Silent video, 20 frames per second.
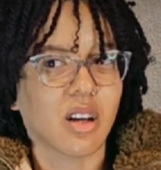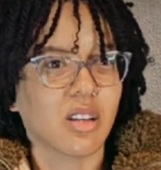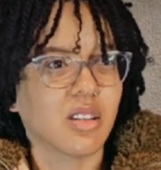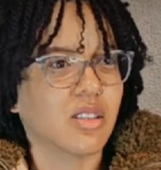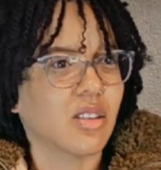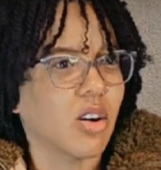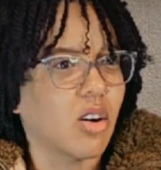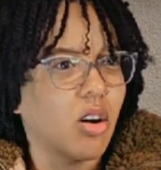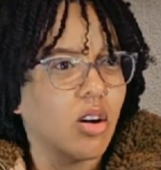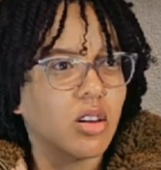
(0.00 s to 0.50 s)

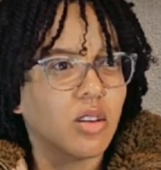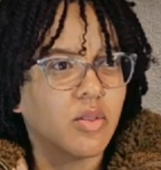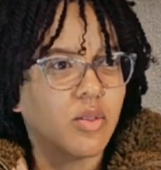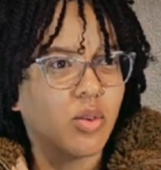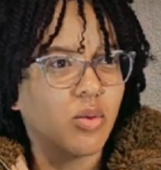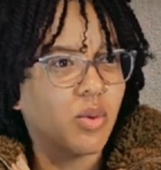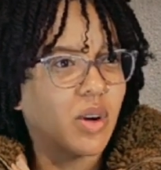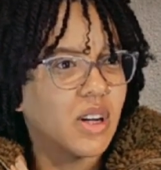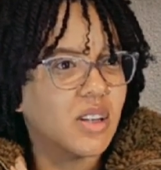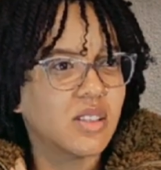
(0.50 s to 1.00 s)
Is all of
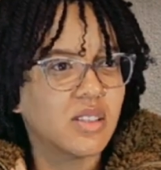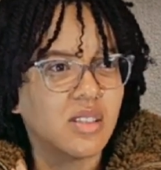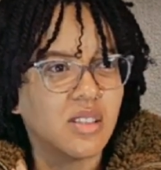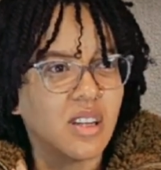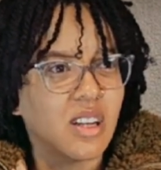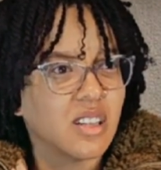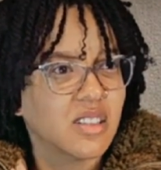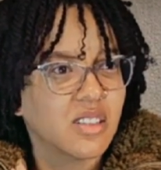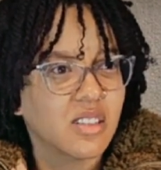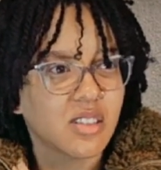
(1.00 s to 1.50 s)
the rest
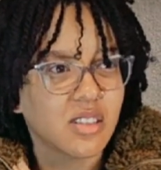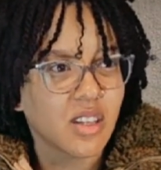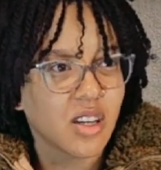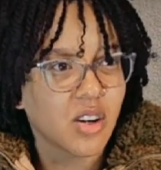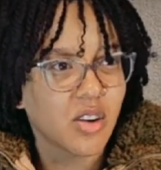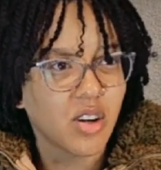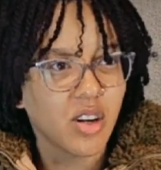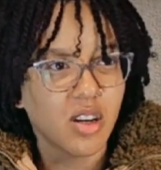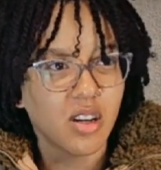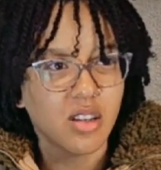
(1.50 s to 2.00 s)

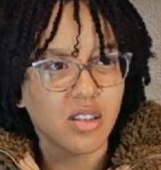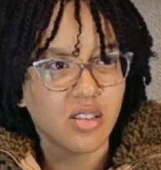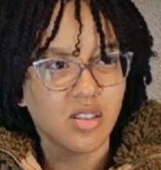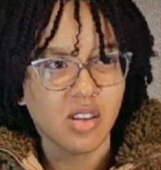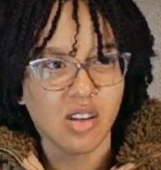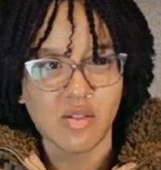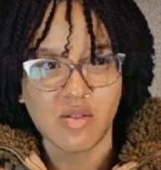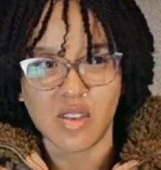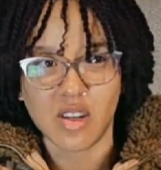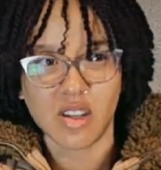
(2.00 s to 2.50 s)
necessary
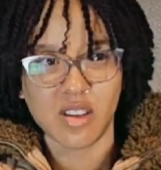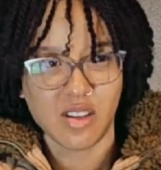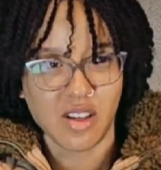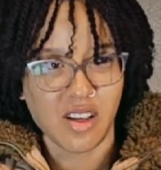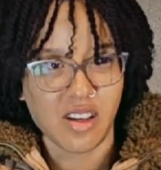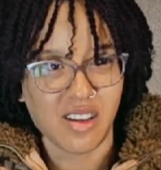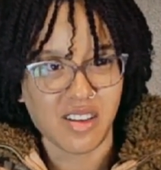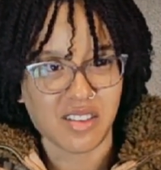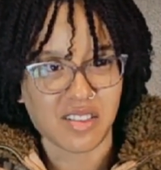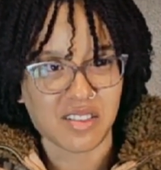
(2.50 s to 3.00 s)
to have done
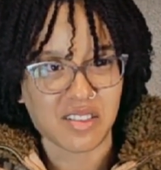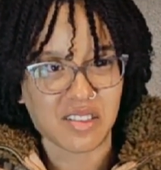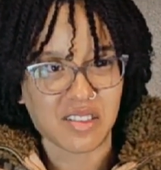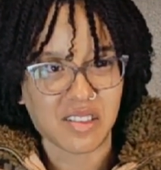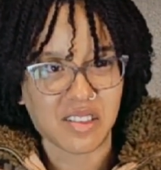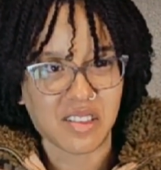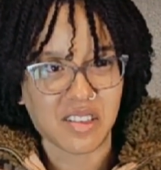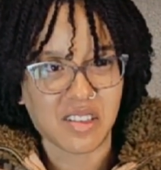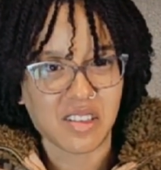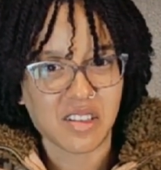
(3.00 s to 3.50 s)
that?
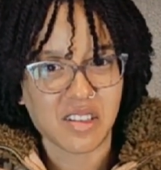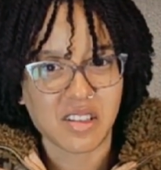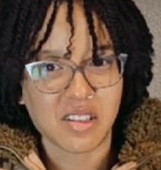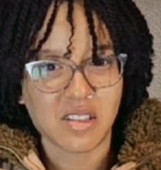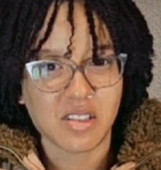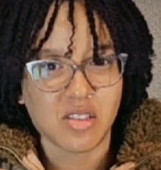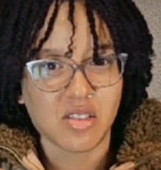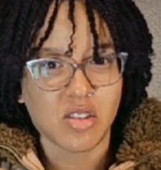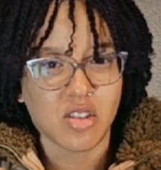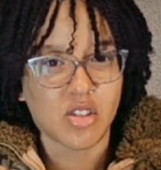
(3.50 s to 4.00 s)

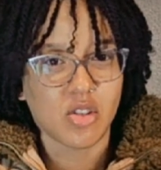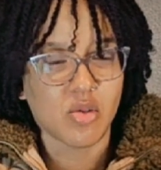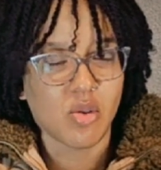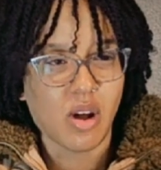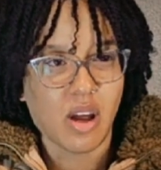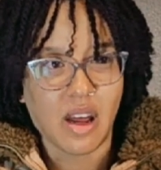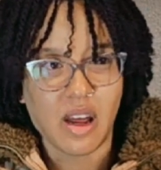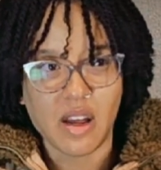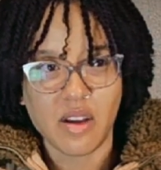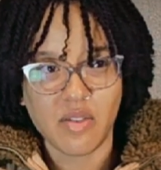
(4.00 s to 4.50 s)
Did you
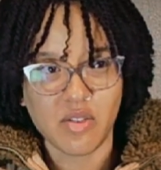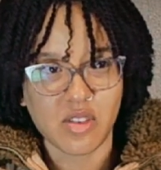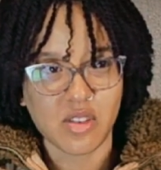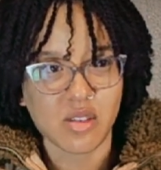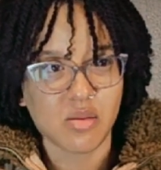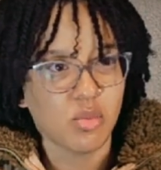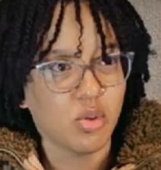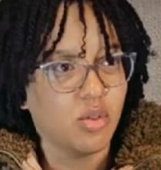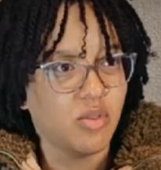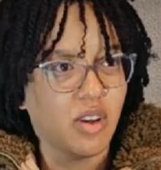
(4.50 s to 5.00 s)
have
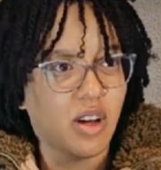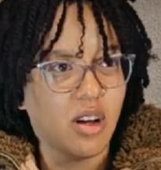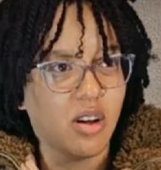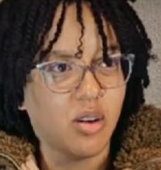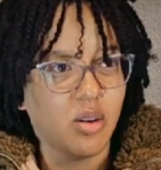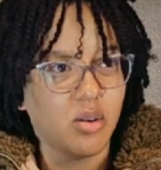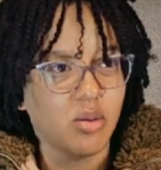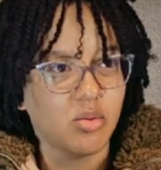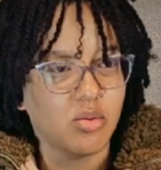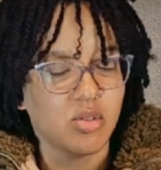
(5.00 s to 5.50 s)
to move
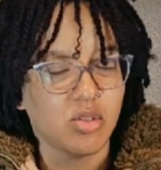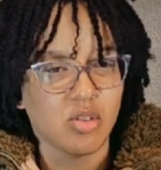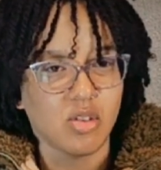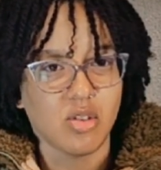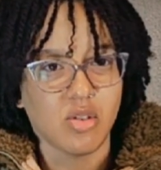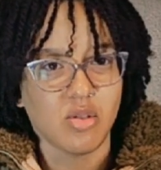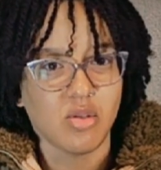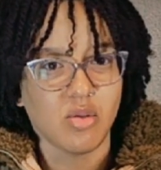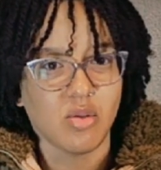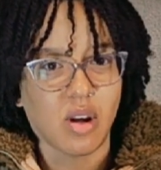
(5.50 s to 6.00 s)
out? Do
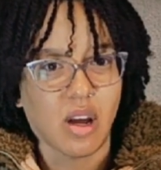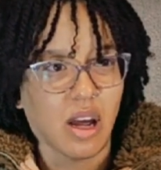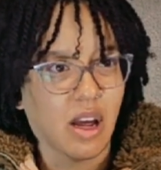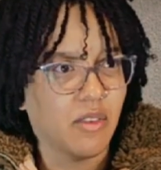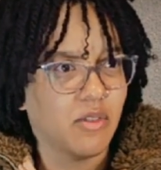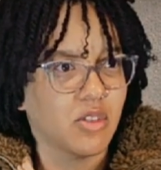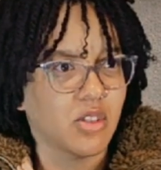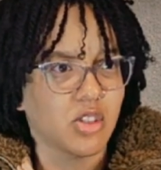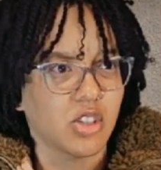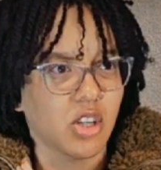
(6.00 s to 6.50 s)
you
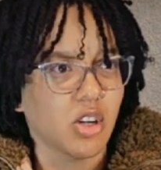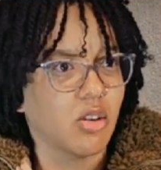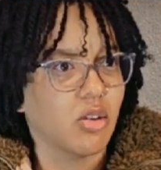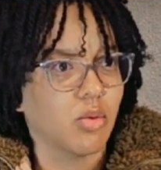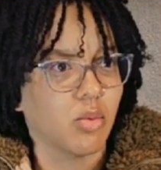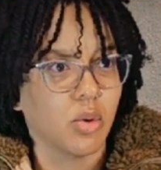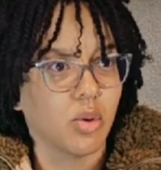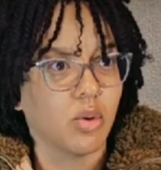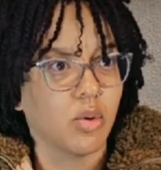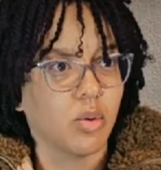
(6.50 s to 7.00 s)
have to share
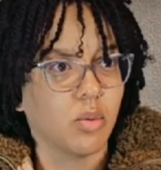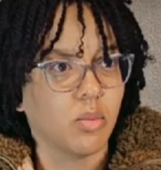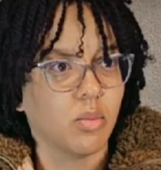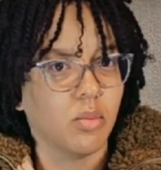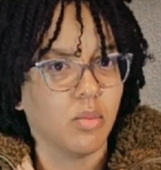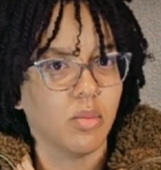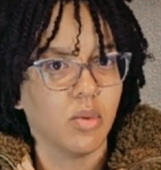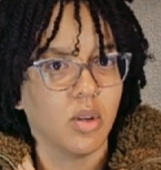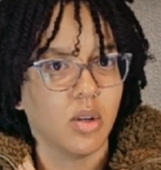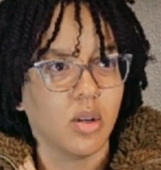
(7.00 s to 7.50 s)
a
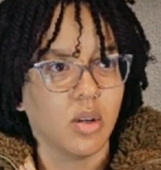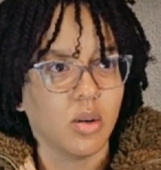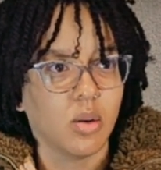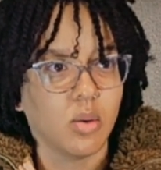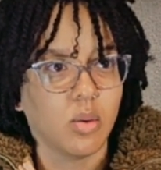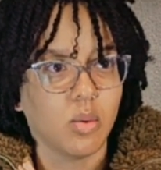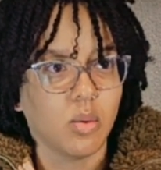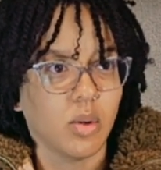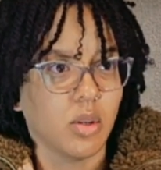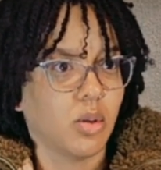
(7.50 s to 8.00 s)
room
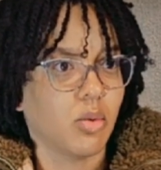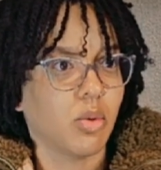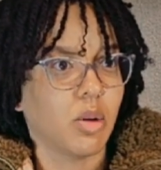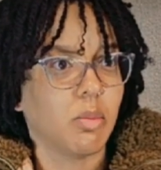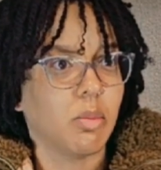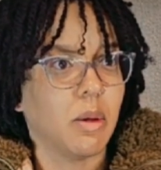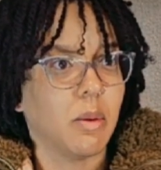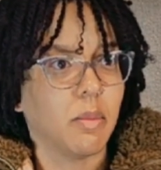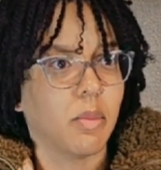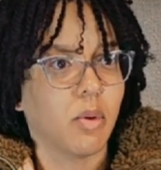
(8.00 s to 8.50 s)
with
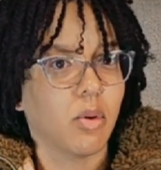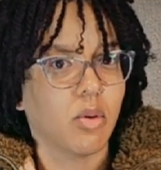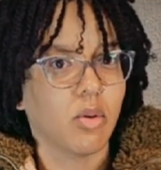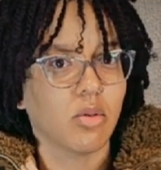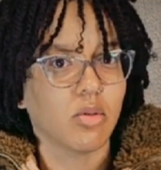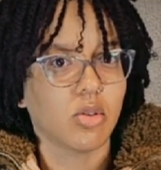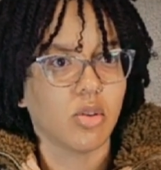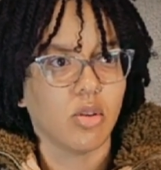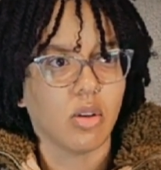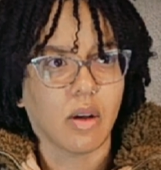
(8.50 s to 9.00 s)
3
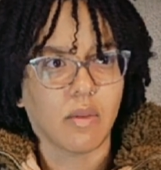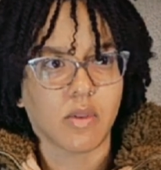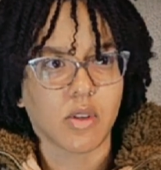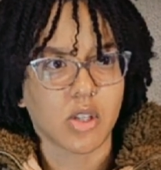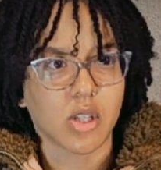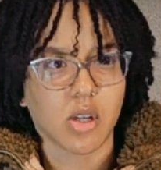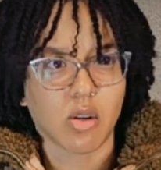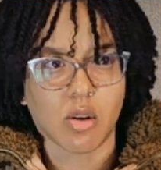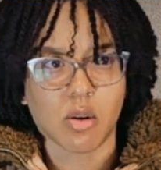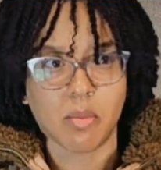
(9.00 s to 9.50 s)
people? Do you have to
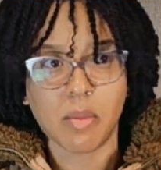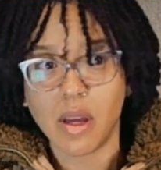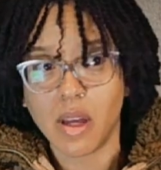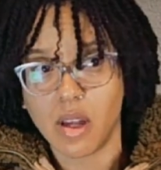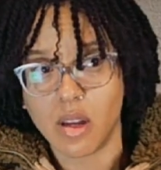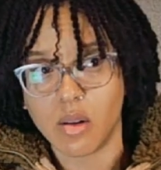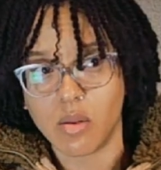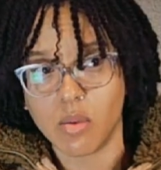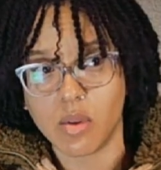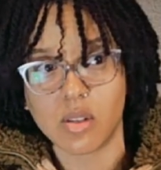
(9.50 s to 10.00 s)
share a
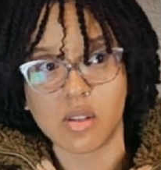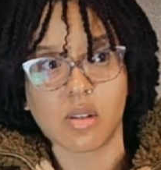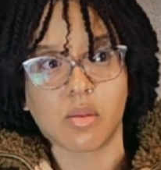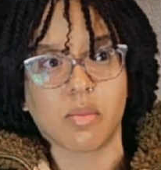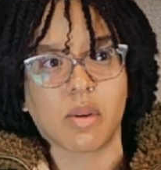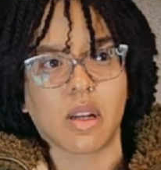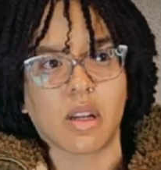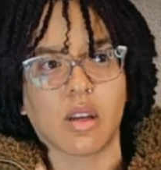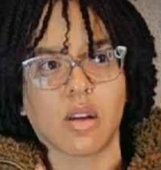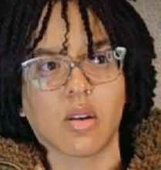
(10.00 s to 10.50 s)
bed with
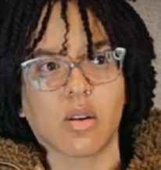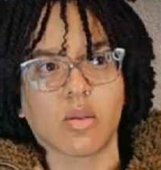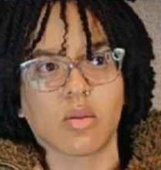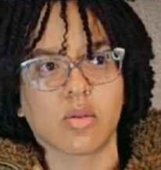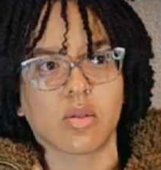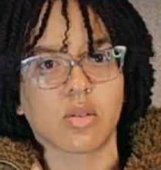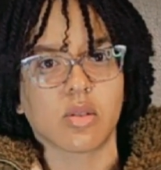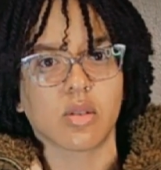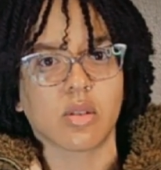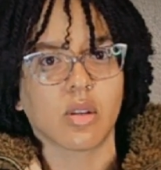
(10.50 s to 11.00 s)
somebody
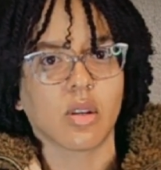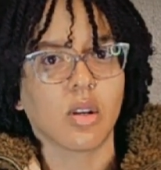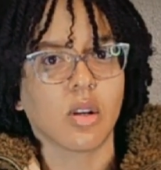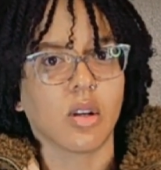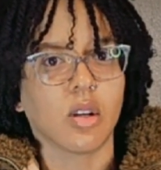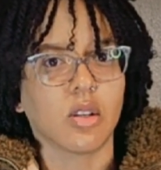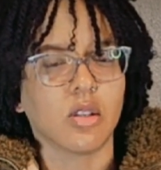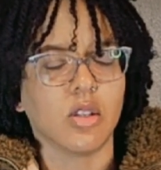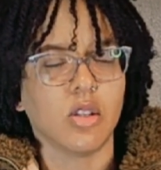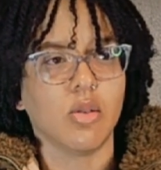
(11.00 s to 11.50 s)
else?
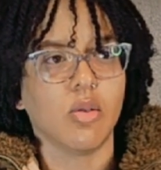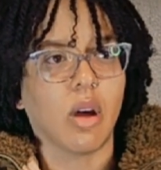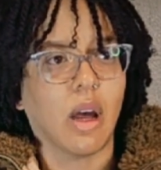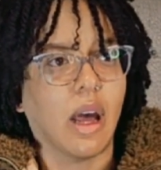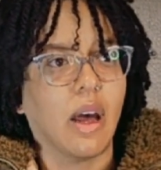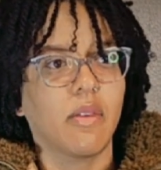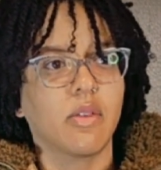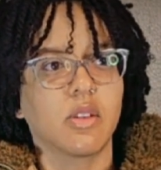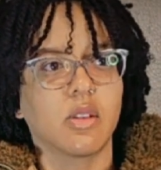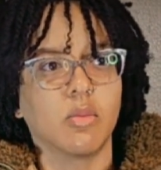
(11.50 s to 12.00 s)
Do you
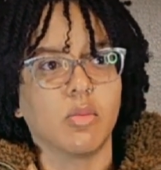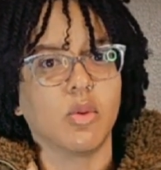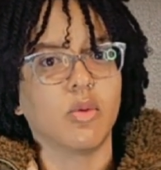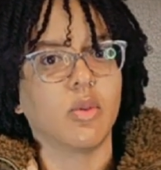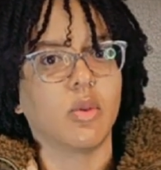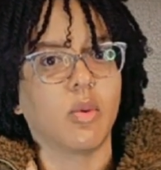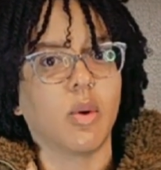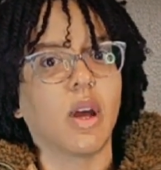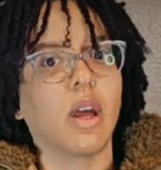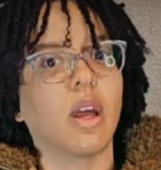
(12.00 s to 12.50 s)
have to move
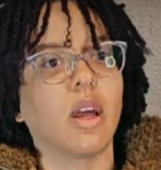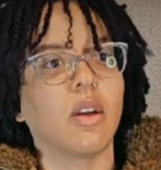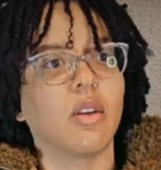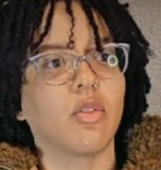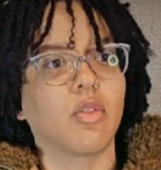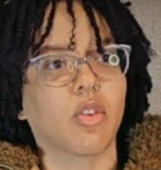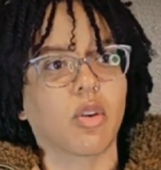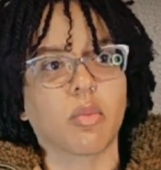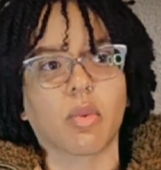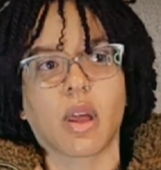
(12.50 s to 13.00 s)
away
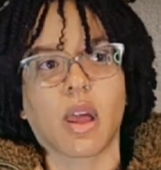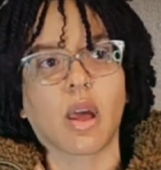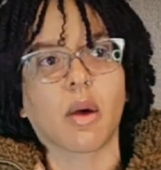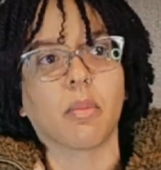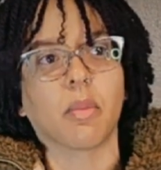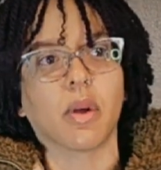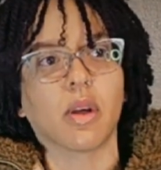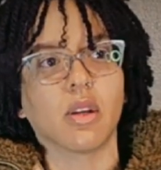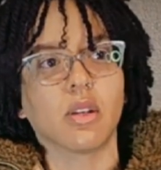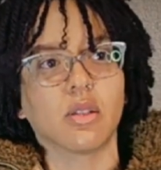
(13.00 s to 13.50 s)
from
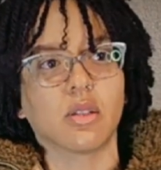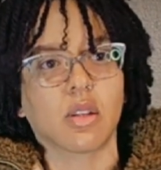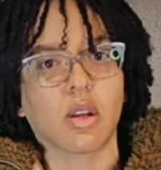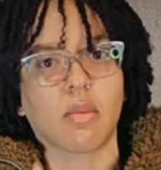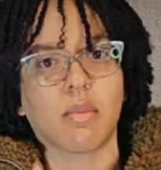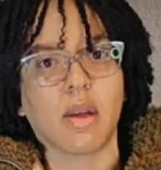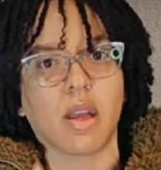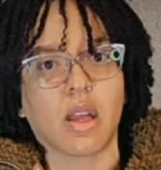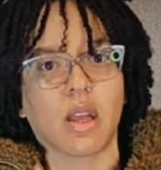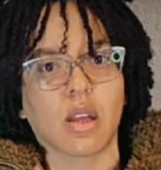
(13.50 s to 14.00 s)
campus
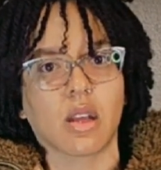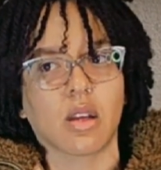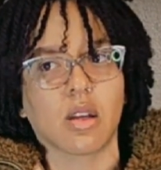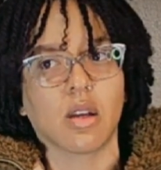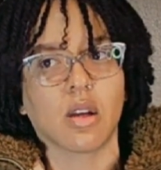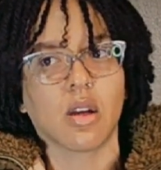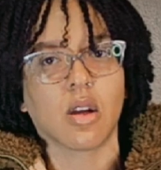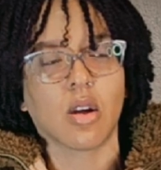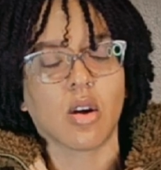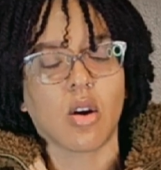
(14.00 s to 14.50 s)
and make it
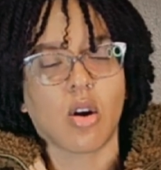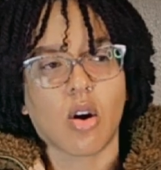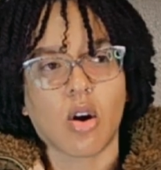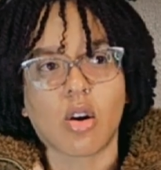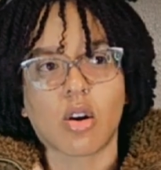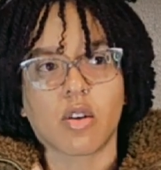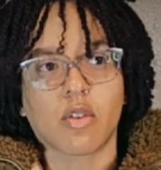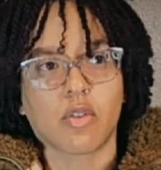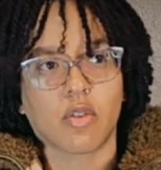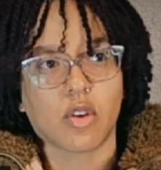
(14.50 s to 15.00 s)

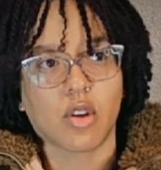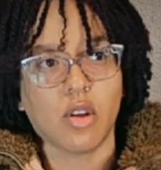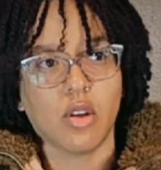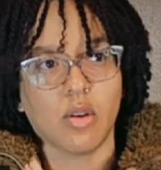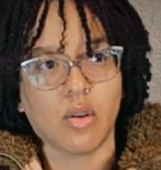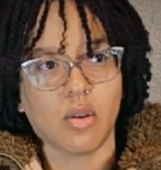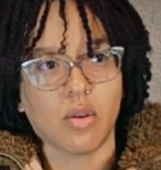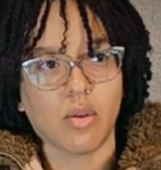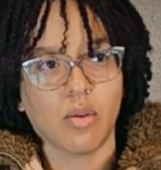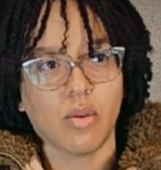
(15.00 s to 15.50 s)
harder for
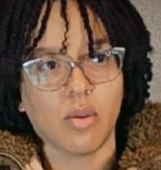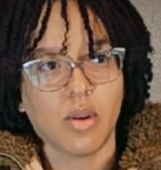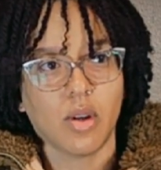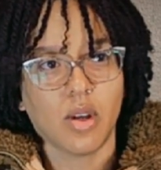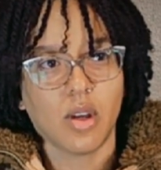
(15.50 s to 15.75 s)
you